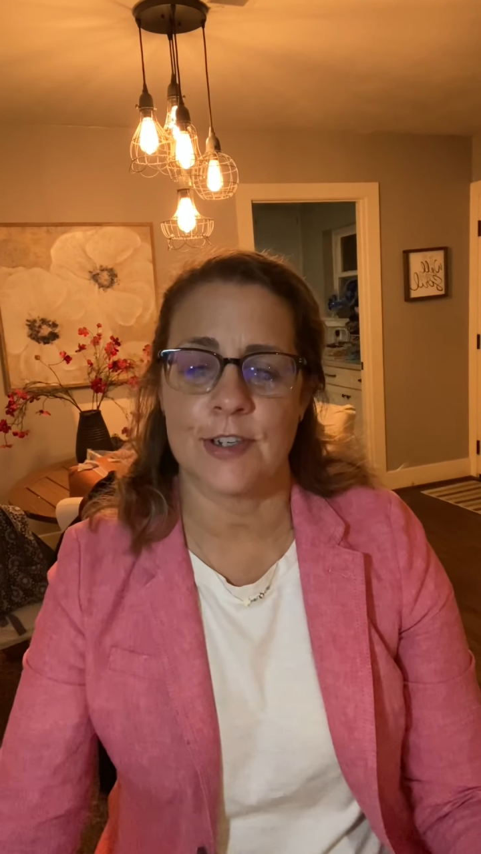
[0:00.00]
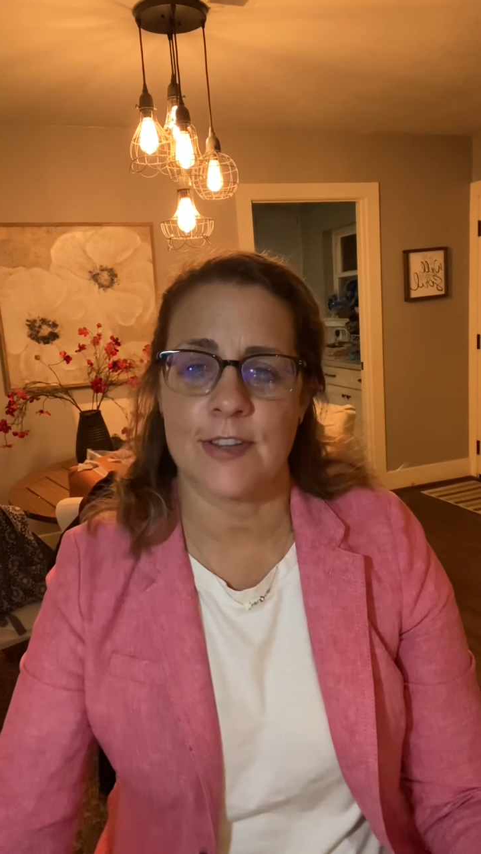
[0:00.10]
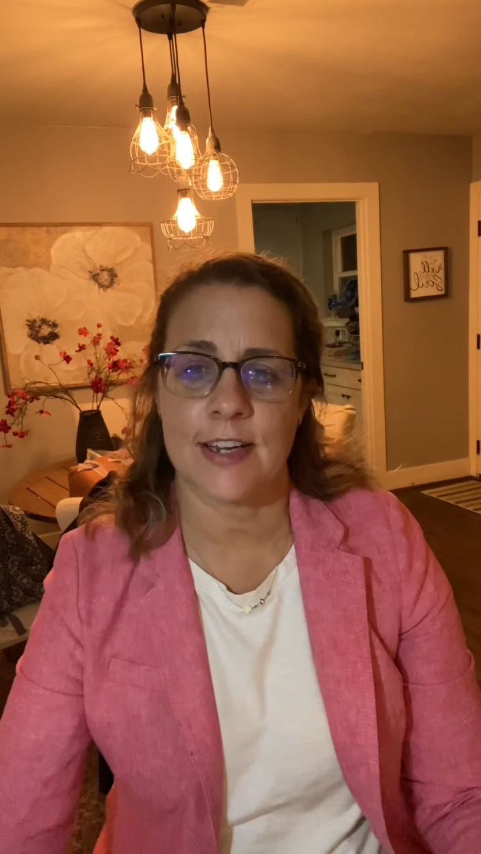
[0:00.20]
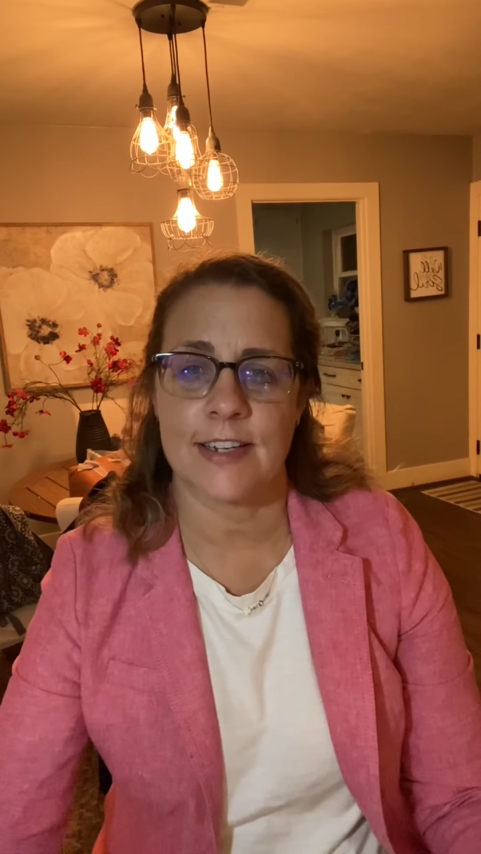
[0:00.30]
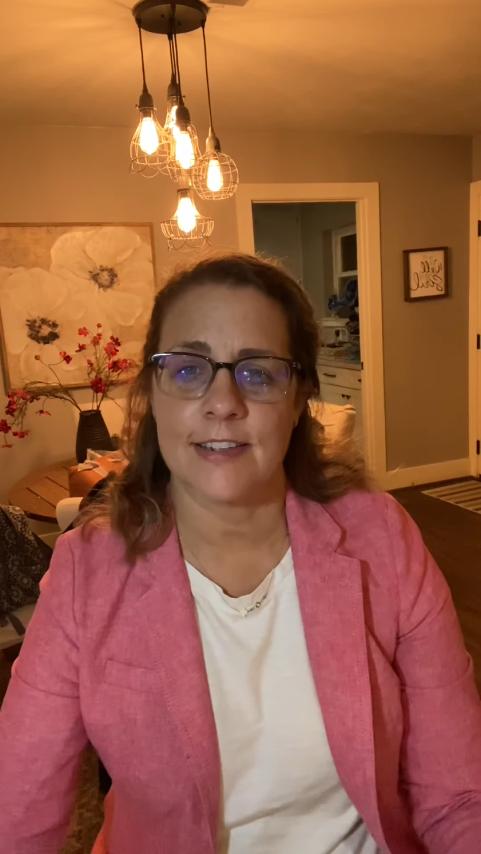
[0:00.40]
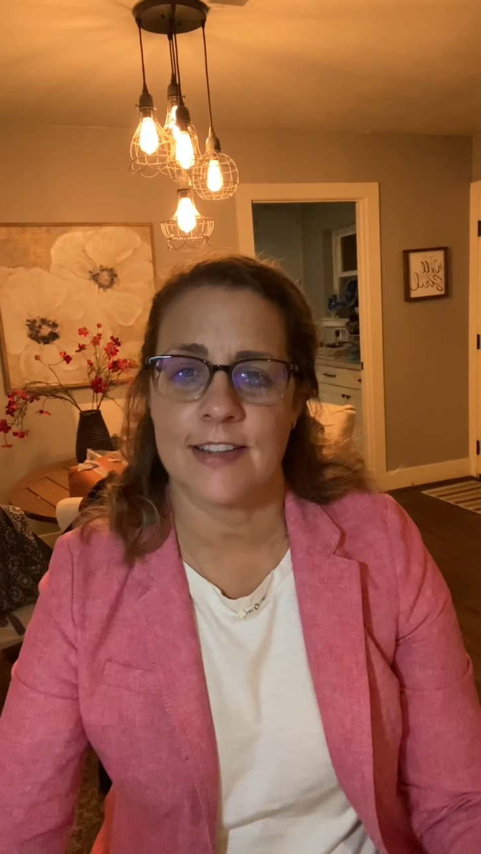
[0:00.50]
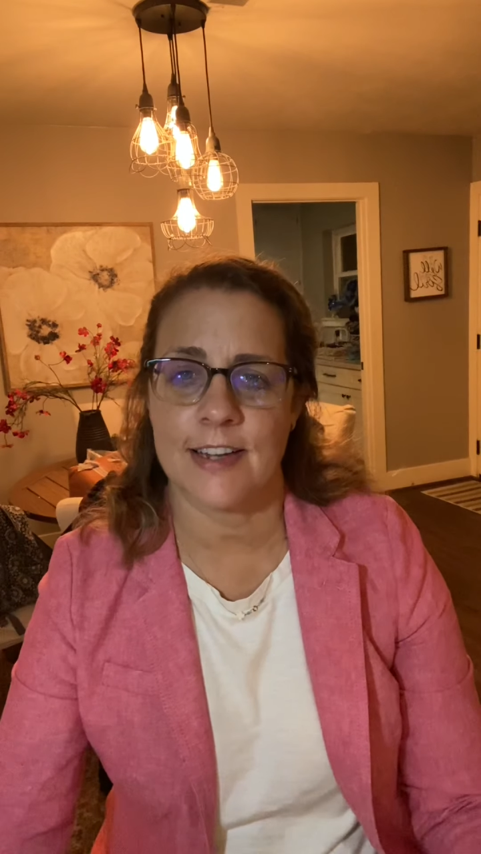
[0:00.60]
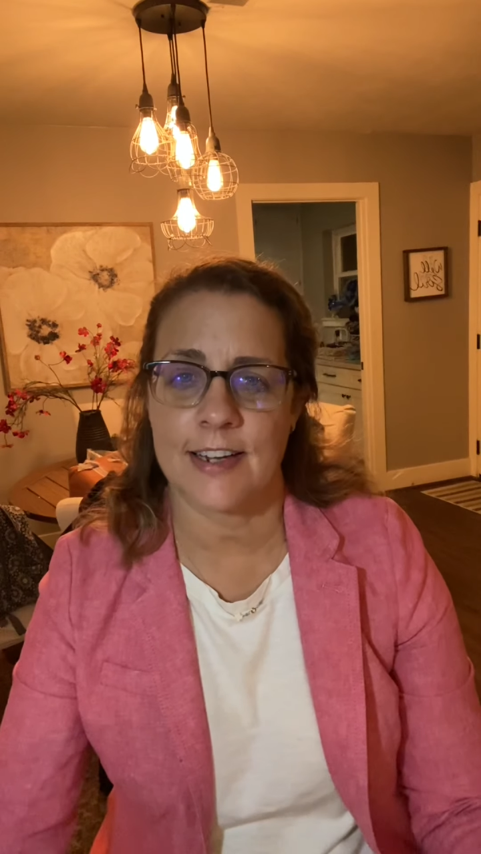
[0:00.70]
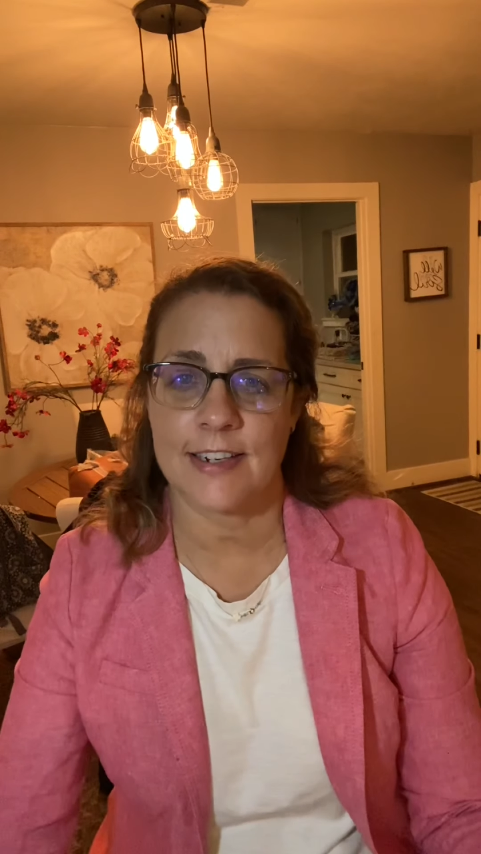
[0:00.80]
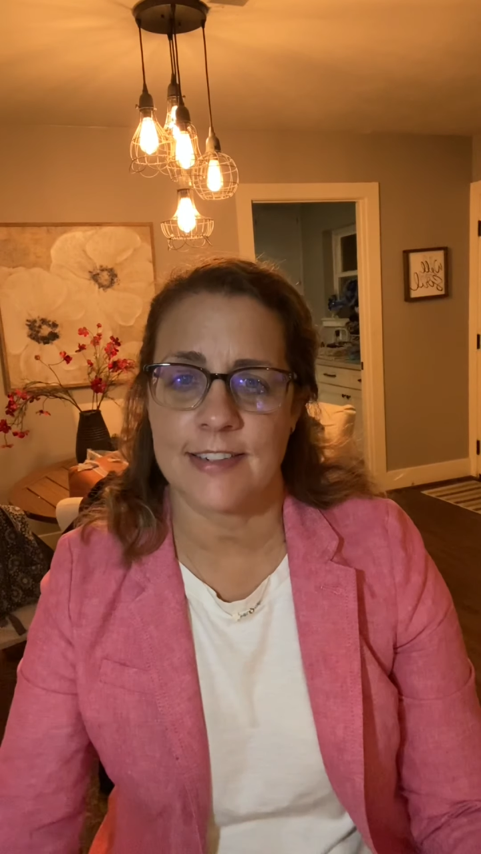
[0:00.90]
and that
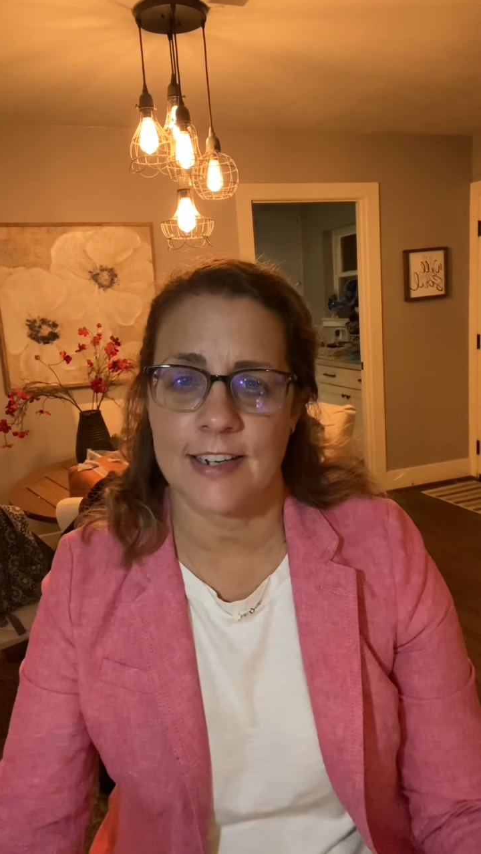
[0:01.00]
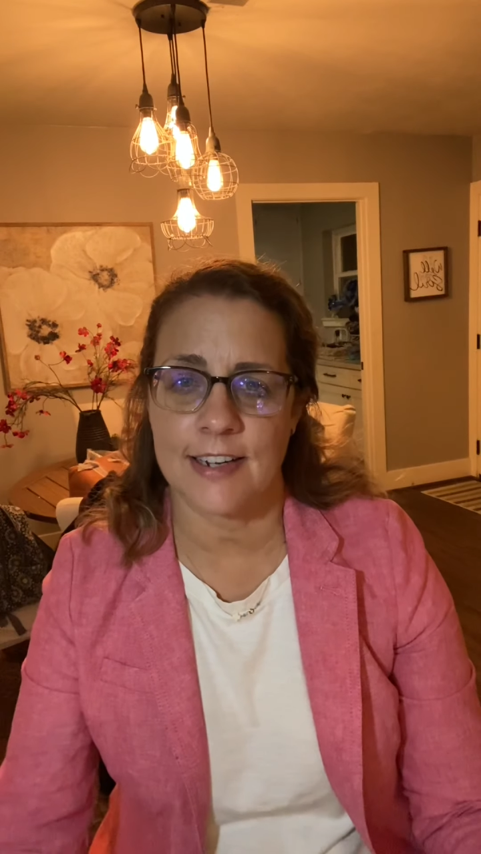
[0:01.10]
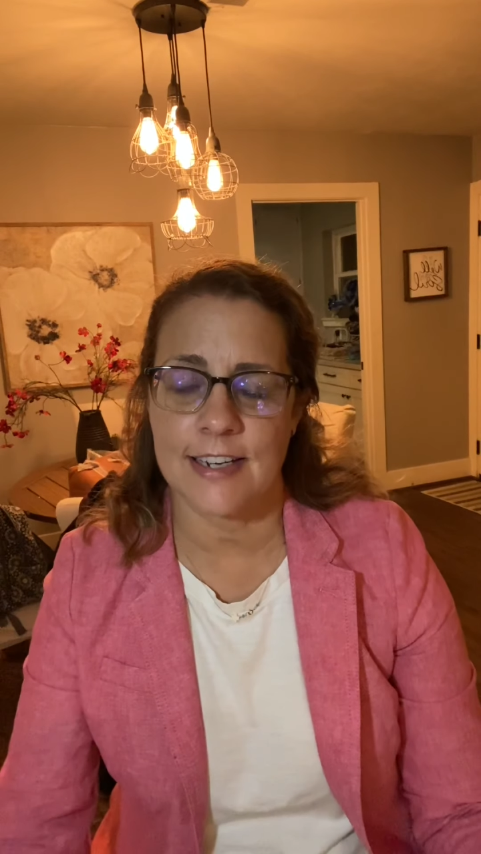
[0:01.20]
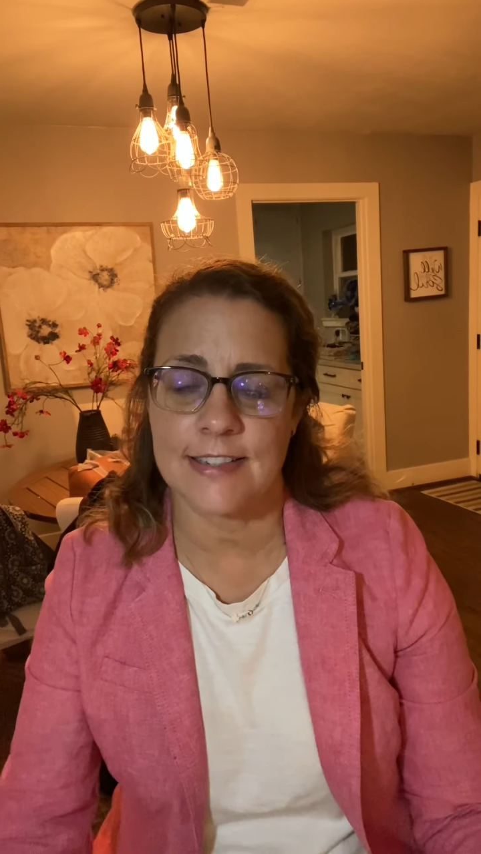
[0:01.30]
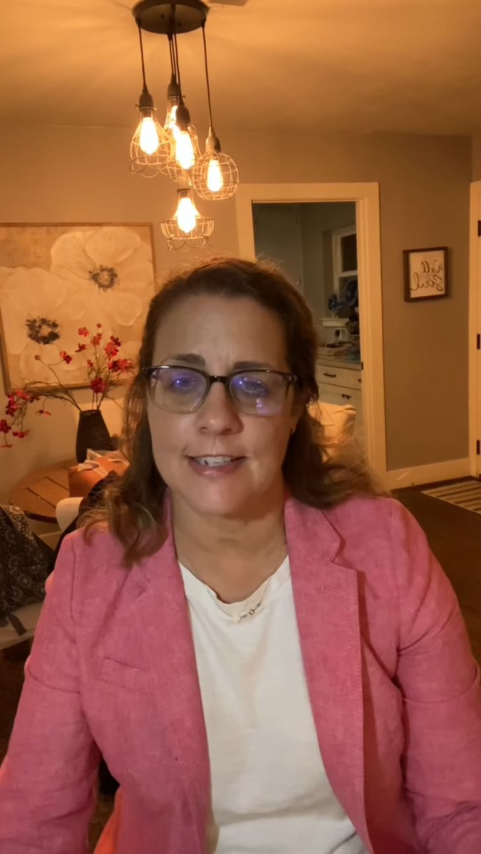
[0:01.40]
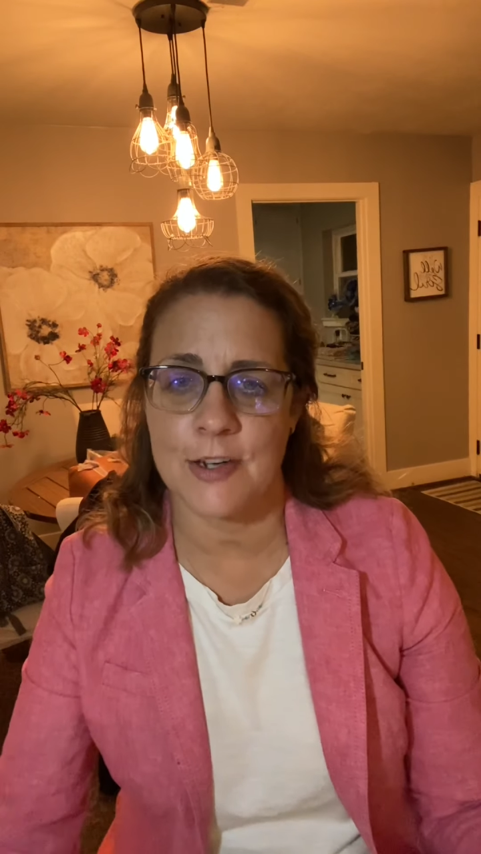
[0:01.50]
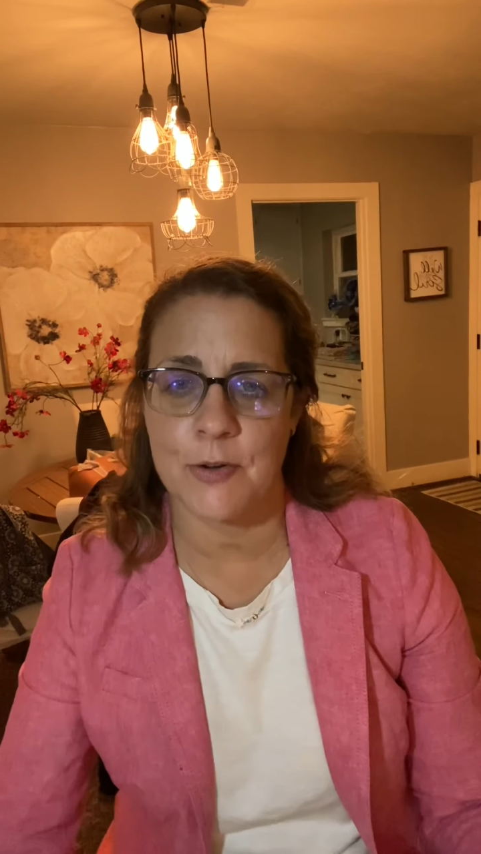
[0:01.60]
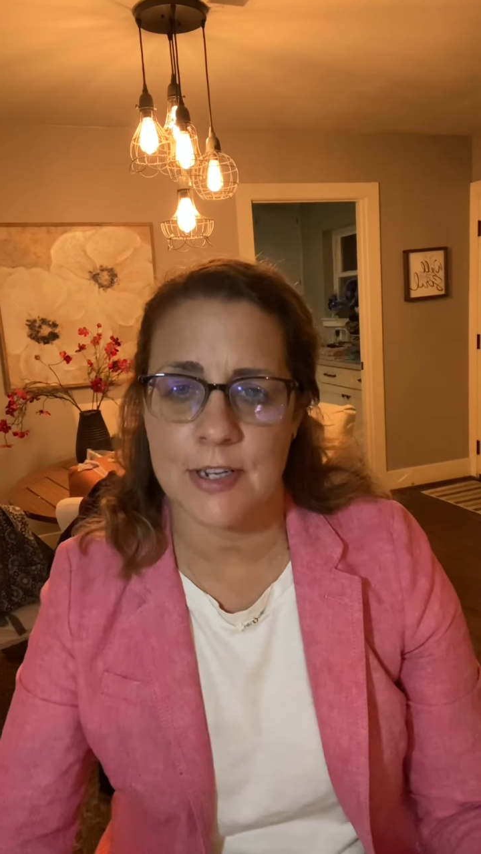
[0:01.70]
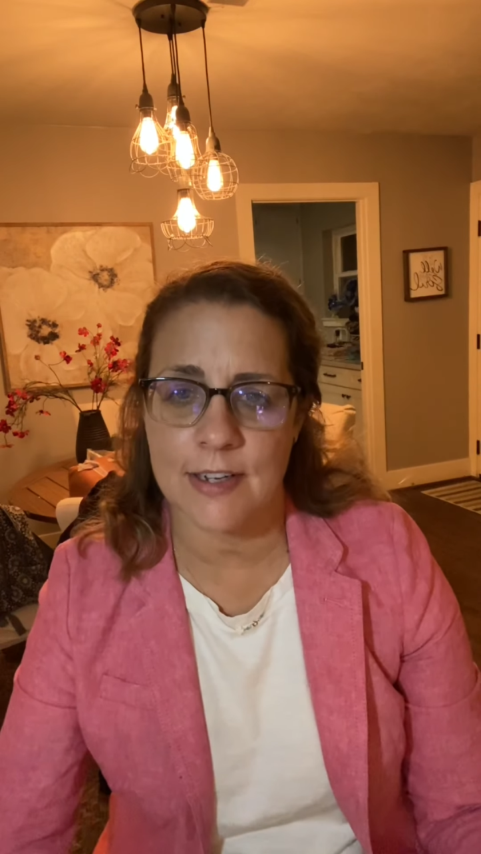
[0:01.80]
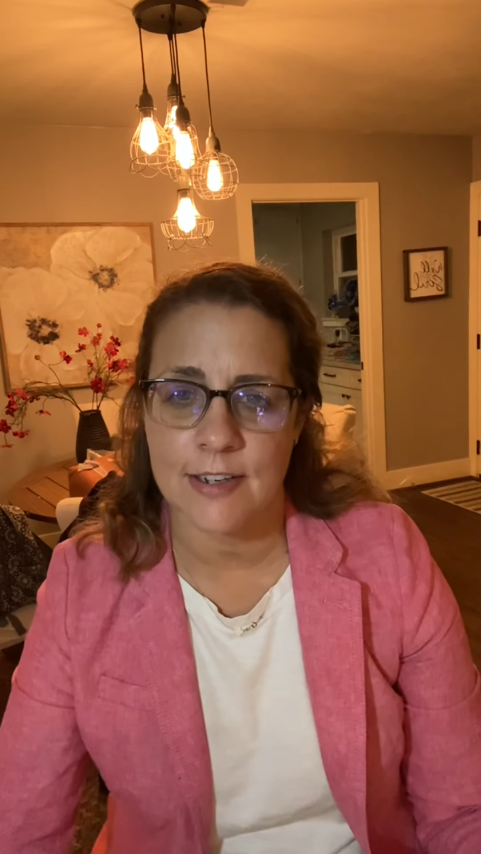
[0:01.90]

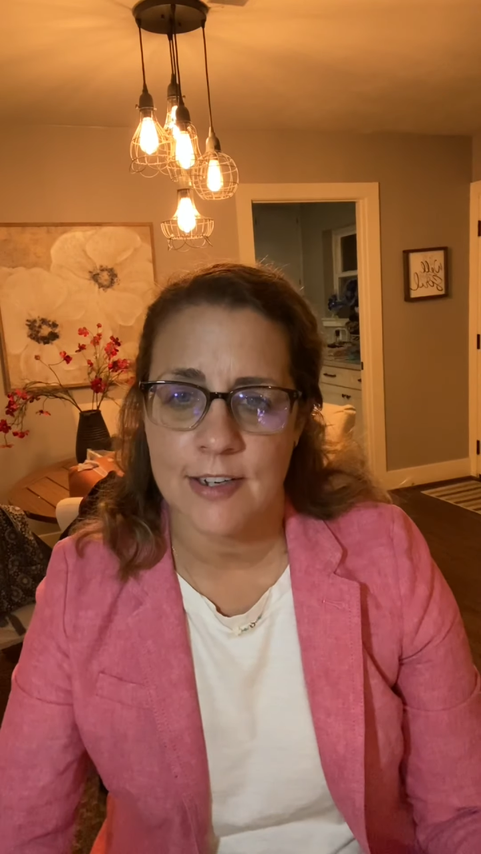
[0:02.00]
Etzioni